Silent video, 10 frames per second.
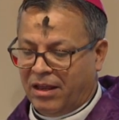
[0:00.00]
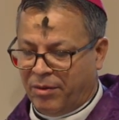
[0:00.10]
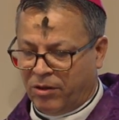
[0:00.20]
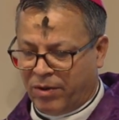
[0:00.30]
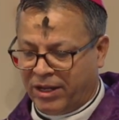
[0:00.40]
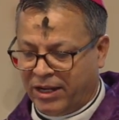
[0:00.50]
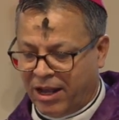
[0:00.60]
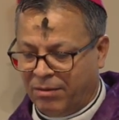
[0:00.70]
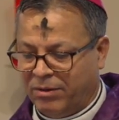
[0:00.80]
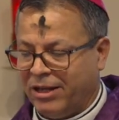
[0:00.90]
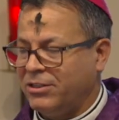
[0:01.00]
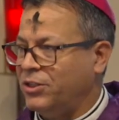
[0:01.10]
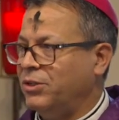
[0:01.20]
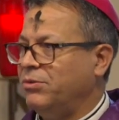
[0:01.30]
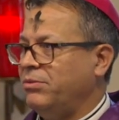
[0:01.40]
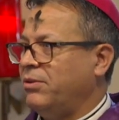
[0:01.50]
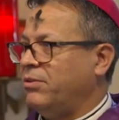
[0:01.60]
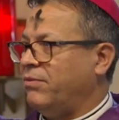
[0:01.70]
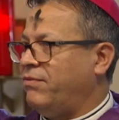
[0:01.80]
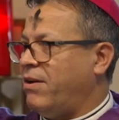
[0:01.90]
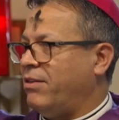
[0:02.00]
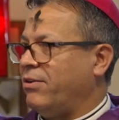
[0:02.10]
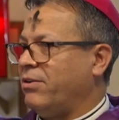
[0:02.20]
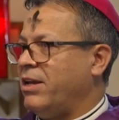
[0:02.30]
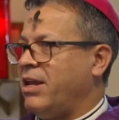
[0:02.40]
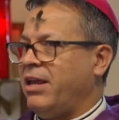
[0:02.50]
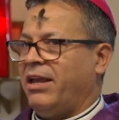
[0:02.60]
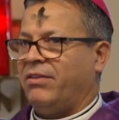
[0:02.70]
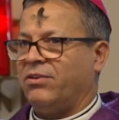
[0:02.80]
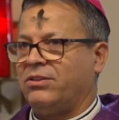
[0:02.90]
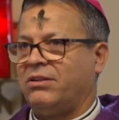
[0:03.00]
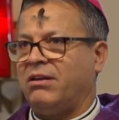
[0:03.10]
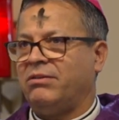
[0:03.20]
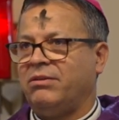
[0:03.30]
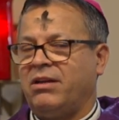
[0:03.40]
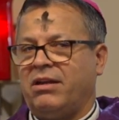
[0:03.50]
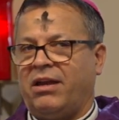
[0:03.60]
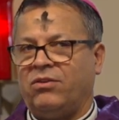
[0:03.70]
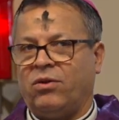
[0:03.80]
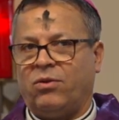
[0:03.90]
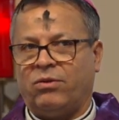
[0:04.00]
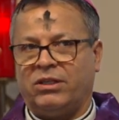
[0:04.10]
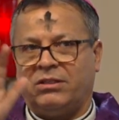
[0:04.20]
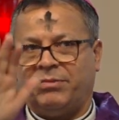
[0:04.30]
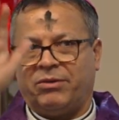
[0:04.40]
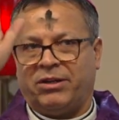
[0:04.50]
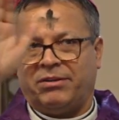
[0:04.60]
May Almighty God bless you, the Father, and the Son, and the Holy Spirit.